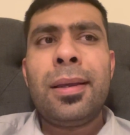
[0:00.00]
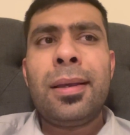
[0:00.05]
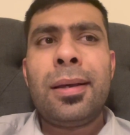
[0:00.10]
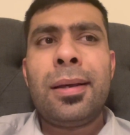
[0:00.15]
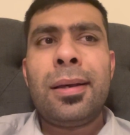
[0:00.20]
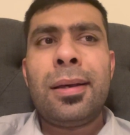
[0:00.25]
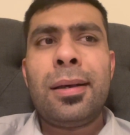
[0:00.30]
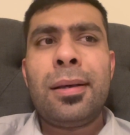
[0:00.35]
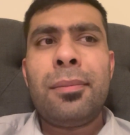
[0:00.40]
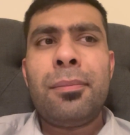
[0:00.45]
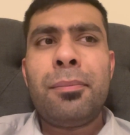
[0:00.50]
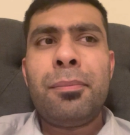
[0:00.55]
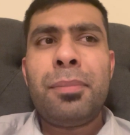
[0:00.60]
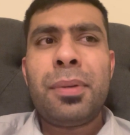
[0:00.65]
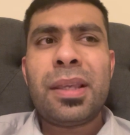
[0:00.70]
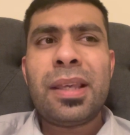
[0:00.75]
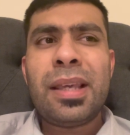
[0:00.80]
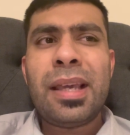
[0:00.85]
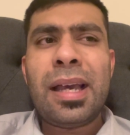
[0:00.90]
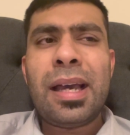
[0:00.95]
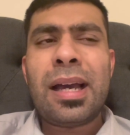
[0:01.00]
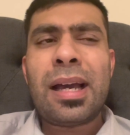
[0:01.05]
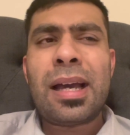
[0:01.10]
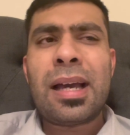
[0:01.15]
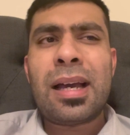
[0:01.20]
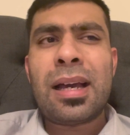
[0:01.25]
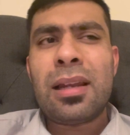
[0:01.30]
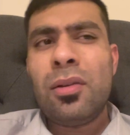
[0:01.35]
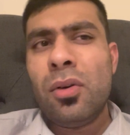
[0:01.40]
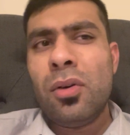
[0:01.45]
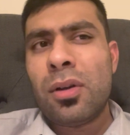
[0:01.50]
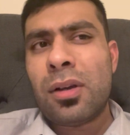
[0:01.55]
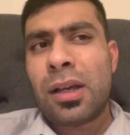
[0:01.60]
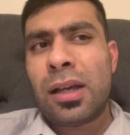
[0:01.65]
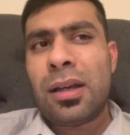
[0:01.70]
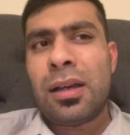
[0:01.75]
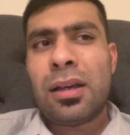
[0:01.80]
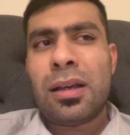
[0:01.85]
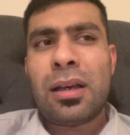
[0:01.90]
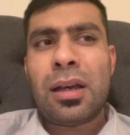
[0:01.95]
Um, but yeah, I, look,
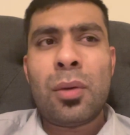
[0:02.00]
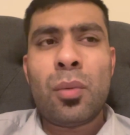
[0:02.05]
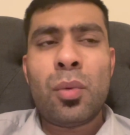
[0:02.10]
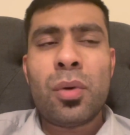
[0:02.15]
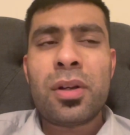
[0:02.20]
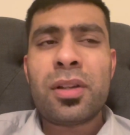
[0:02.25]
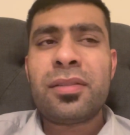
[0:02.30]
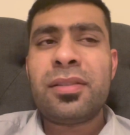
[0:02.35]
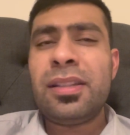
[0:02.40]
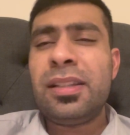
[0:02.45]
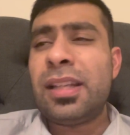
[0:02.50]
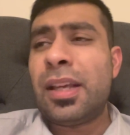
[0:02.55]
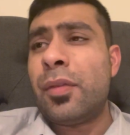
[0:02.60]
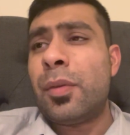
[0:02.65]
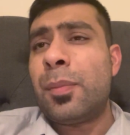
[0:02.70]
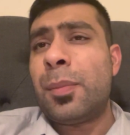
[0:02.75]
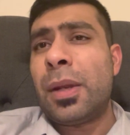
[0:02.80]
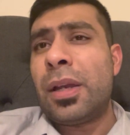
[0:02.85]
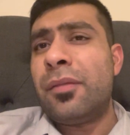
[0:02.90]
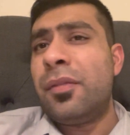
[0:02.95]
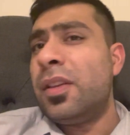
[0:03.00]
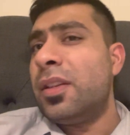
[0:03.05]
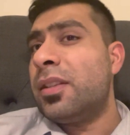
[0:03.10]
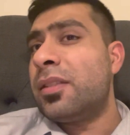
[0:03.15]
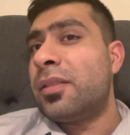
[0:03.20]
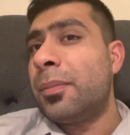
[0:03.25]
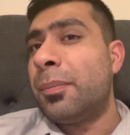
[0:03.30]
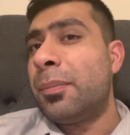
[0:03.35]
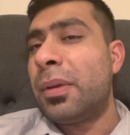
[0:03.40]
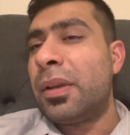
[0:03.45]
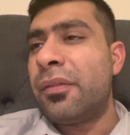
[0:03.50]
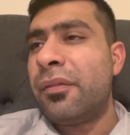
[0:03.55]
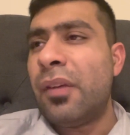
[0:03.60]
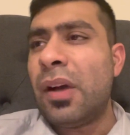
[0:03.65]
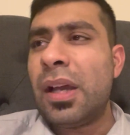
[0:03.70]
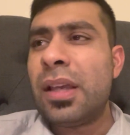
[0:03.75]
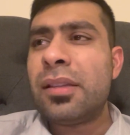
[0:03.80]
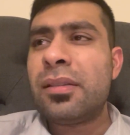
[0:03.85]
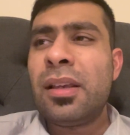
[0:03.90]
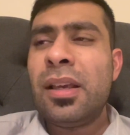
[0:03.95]
I, I want to see David Benavidez in big
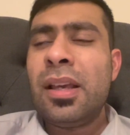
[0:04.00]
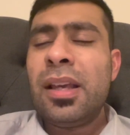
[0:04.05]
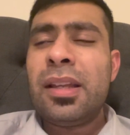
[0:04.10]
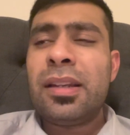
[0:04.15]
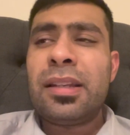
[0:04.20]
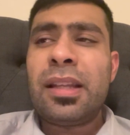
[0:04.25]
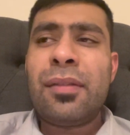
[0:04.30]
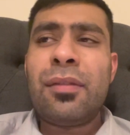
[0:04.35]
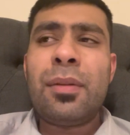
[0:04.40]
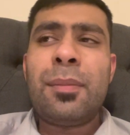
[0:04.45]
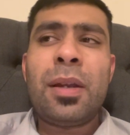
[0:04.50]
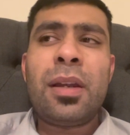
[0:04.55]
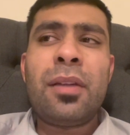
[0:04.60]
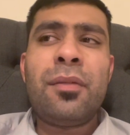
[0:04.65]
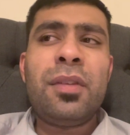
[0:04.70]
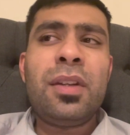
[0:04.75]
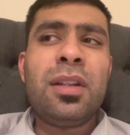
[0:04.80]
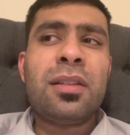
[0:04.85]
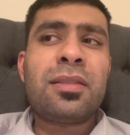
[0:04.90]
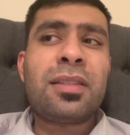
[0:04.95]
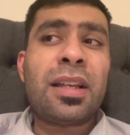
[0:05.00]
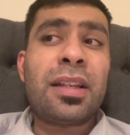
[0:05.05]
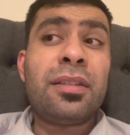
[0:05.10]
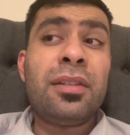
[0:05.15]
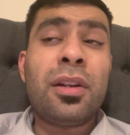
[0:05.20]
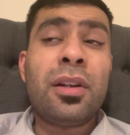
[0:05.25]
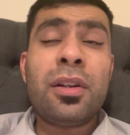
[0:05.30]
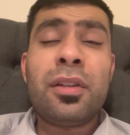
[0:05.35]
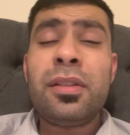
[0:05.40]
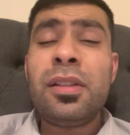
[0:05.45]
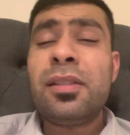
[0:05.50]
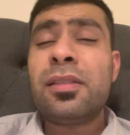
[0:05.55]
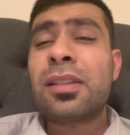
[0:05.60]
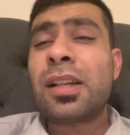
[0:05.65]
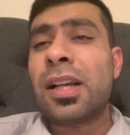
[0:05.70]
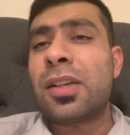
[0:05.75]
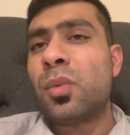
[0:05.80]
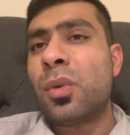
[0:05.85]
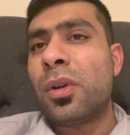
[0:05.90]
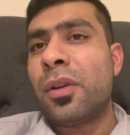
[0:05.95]
fights. David Benavidez said, none of these
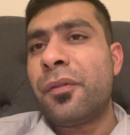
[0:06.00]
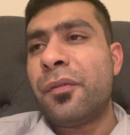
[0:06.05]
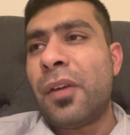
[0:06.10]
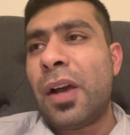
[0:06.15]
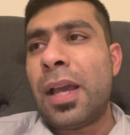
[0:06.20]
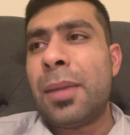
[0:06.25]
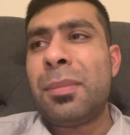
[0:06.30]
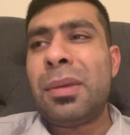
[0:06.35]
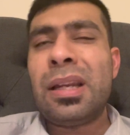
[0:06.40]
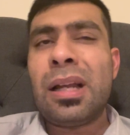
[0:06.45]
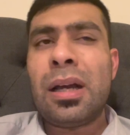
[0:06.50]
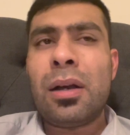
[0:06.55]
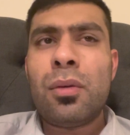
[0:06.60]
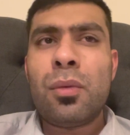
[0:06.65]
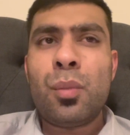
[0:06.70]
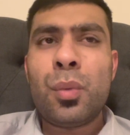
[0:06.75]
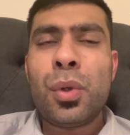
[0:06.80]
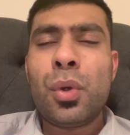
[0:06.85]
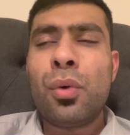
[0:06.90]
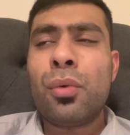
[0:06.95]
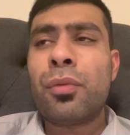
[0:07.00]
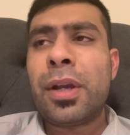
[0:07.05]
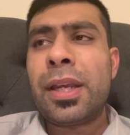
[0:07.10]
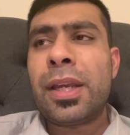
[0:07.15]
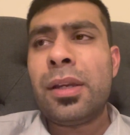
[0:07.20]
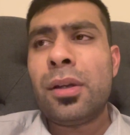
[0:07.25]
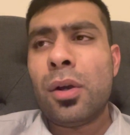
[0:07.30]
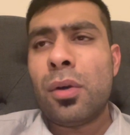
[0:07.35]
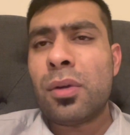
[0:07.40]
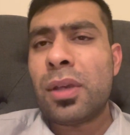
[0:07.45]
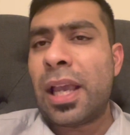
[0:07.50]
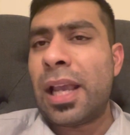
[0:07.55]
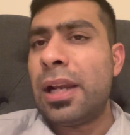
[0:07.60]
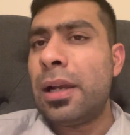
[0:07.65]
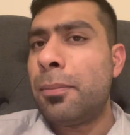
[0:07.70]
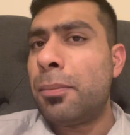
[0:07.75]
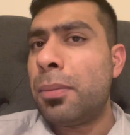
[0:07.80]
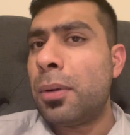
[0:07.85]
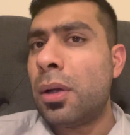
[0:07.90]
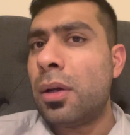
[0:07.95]
guys want to fight me now. We already know
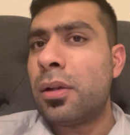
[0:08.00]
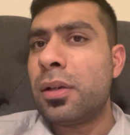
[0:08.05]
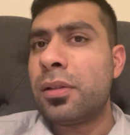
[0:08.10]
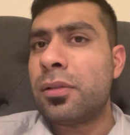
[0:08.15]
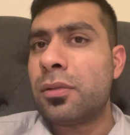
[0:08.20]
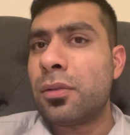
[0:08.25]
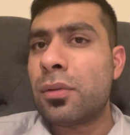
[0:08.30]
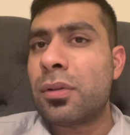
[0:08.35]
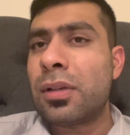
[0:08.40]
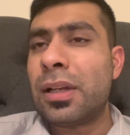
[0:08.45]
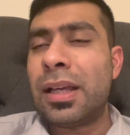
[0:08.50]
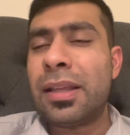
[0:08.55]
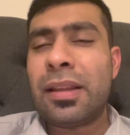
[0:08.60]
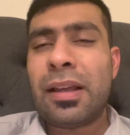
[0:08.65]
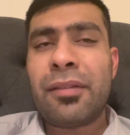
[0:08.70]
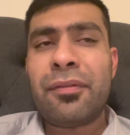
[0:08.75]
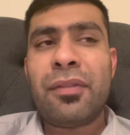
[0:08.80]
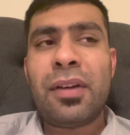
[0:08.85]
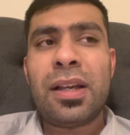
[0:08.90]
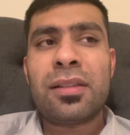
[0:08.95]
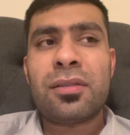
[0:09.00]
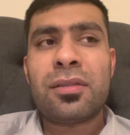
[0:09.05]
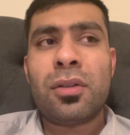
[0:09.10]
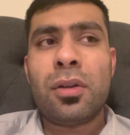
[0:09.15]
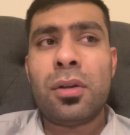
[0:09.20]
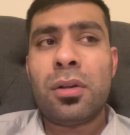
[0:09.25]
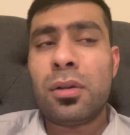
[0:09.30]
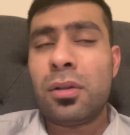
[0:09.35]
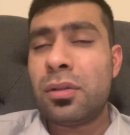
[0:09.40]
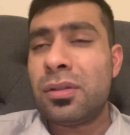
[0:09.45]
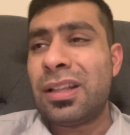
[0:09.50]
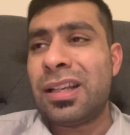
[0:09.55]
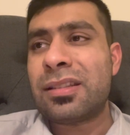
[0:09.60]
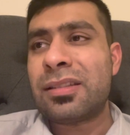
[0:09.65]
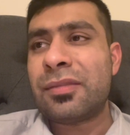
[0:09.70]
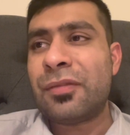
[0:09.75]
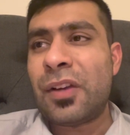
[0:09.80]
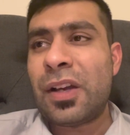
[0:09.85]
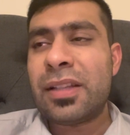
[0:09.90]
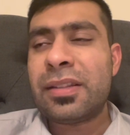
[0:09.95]
Caleb Plant is looked like that fight's got,
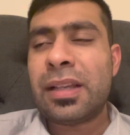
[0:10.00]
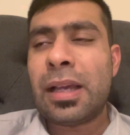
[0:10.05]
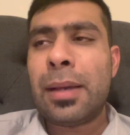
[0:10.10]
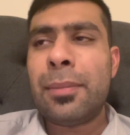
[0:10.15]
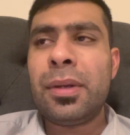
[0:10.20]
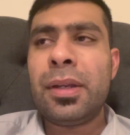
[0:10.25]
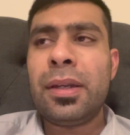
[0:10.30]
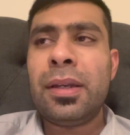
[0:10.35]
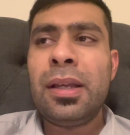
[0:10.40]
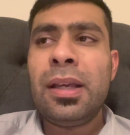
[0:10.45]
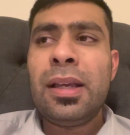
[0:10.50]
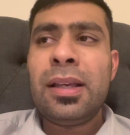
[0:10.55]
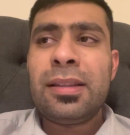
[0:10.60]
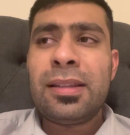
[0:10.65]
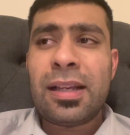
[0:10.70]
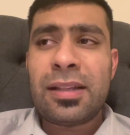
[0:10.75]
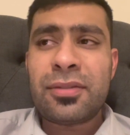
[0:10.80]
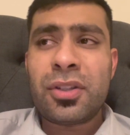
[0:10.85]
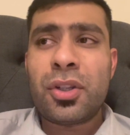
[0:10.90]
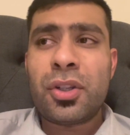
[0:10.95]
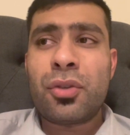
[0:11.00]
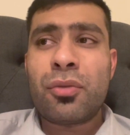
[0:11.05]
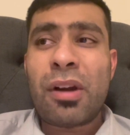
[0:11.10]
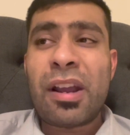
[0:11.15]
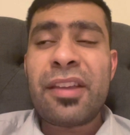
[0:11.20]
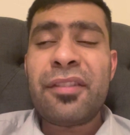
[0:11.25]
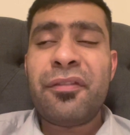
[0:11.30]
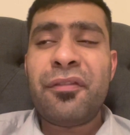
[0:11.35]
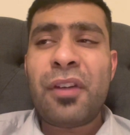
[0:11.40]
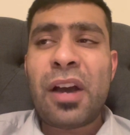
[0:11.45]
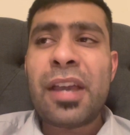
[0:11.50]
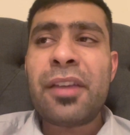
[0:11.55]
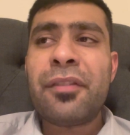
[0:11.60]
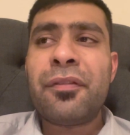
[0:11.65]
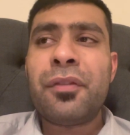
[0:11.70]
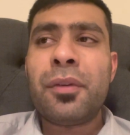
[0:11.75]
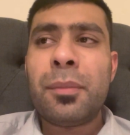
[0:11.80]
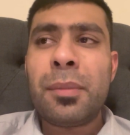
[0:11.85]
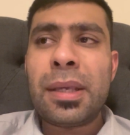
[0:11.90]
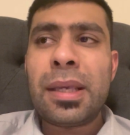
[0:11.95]
that fight's happening. That's a great fight
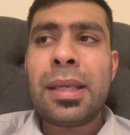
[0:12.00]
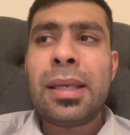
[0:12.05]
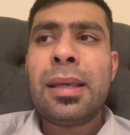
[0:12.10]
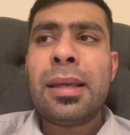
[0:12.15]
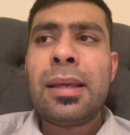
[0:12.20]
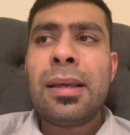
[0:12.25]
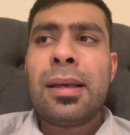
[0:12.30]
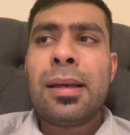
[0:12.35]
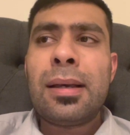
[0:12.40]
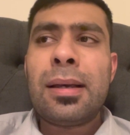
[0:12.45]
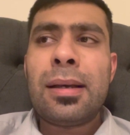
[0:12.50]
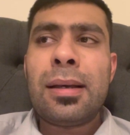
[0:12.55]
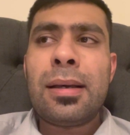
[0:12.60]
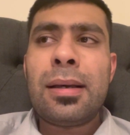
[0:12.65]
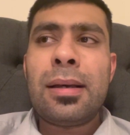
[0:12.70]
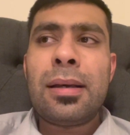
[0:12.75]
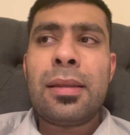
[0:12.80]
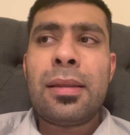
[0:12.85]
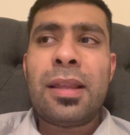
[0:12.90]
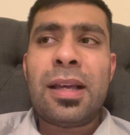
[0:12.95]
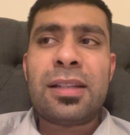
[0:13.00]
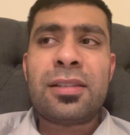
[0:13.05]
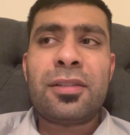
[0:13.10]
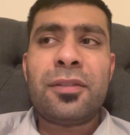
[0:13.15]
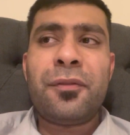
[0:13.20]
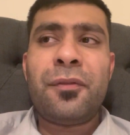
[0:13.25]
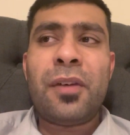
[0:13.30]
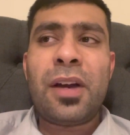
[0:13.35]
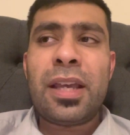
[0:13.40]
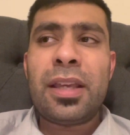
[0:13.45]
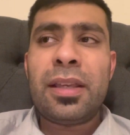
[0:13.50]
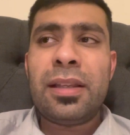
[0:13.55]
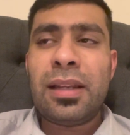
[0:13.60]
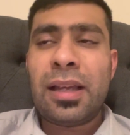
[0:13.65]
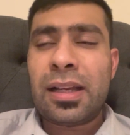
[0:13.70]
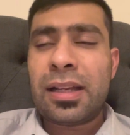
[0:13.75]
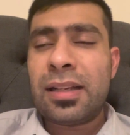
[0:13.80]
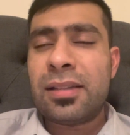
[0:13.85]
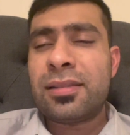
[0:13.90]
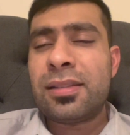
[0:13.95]
for me. Uh, that's a fight,
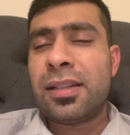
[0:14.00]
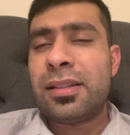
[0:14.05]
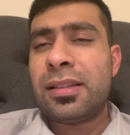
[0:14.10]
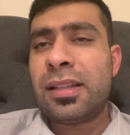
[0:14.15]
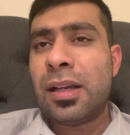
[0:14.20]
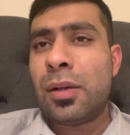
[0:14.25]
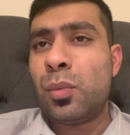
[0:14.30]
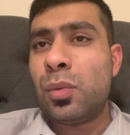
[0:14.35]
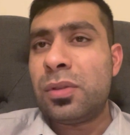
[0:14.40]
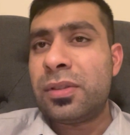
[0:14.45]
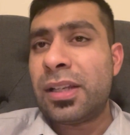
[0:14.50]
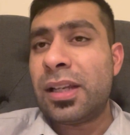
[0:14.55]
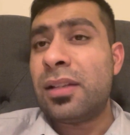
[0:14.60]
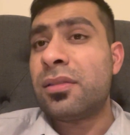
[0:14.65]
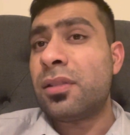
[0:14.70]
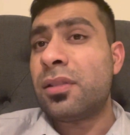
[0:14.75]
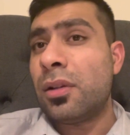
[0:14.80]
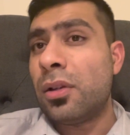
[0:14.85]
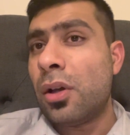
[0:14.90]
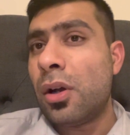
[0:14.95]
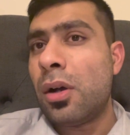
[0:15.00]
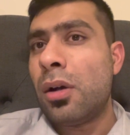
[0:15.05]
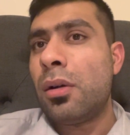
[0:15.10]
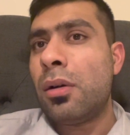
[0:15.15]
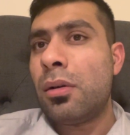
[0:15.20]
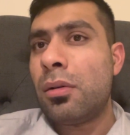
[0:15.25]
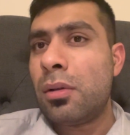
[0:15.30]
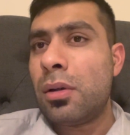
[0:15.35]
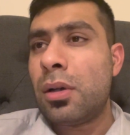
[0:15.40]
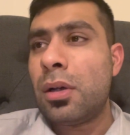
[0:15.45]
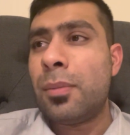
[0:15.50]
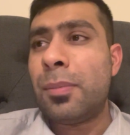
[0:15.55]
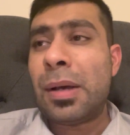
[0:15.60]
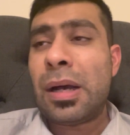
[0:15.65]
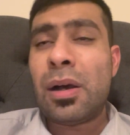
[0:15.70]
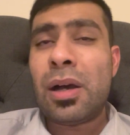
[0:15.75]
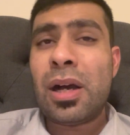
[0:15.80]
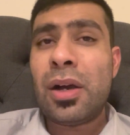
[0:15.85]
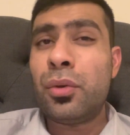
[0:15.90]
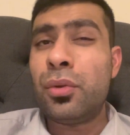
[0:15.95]
like I said, that will tell us a lot
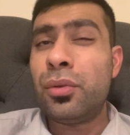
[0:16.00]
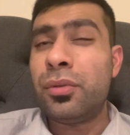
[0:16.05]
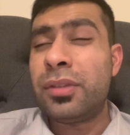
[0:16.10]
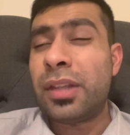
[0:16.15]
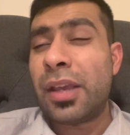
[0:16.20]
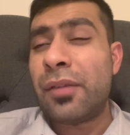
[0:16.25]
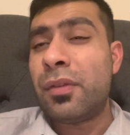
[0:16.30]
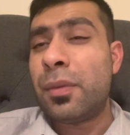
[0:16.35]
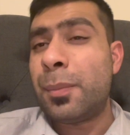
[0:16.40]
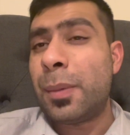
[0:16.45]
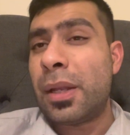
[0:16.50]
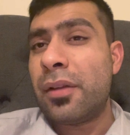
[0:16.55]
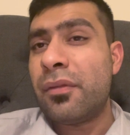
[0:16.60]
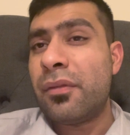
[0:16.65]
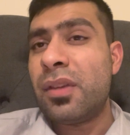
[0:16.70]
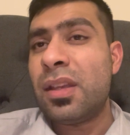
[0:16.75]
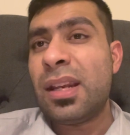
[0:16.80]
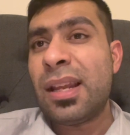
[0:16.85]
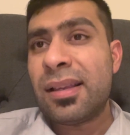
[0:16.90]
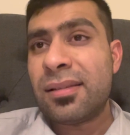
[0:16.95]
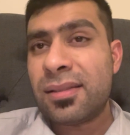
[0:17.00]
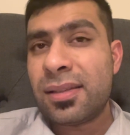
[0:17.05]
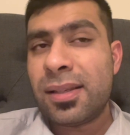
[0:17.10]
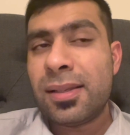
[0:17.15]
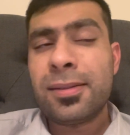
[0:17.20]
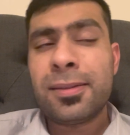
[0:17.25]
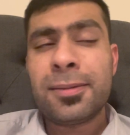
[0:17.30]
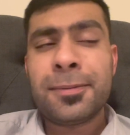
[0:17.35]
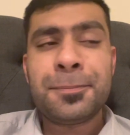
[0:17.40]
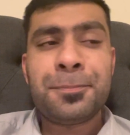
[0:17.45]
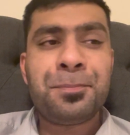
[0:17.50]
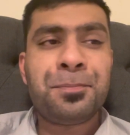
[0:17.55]
about how good David Benavidez is.